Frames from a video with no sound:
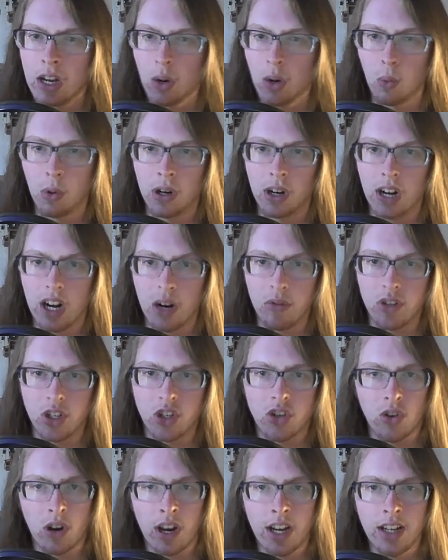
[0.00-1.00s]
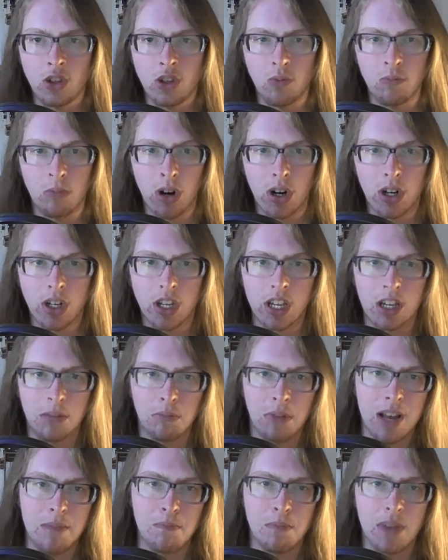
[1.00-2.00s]
where I was trying to market
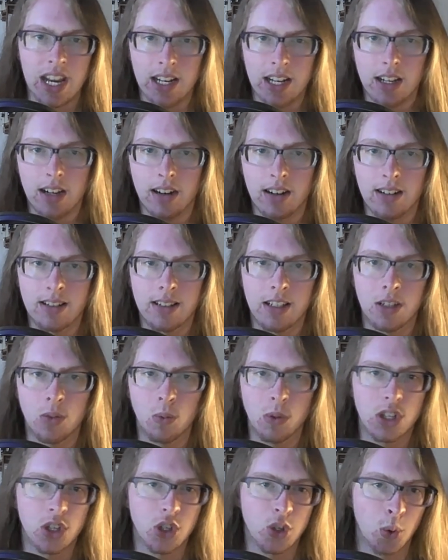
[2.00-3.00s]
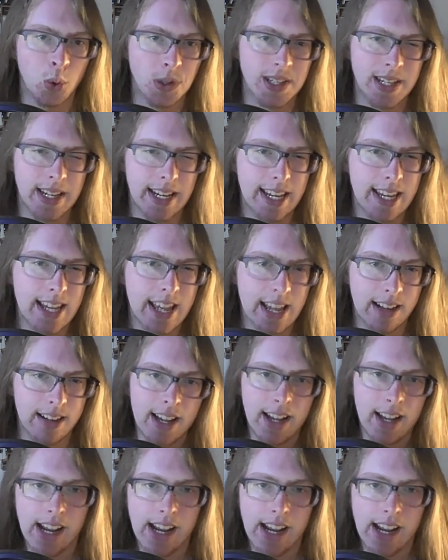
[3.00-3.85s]
my main content with Shorts again,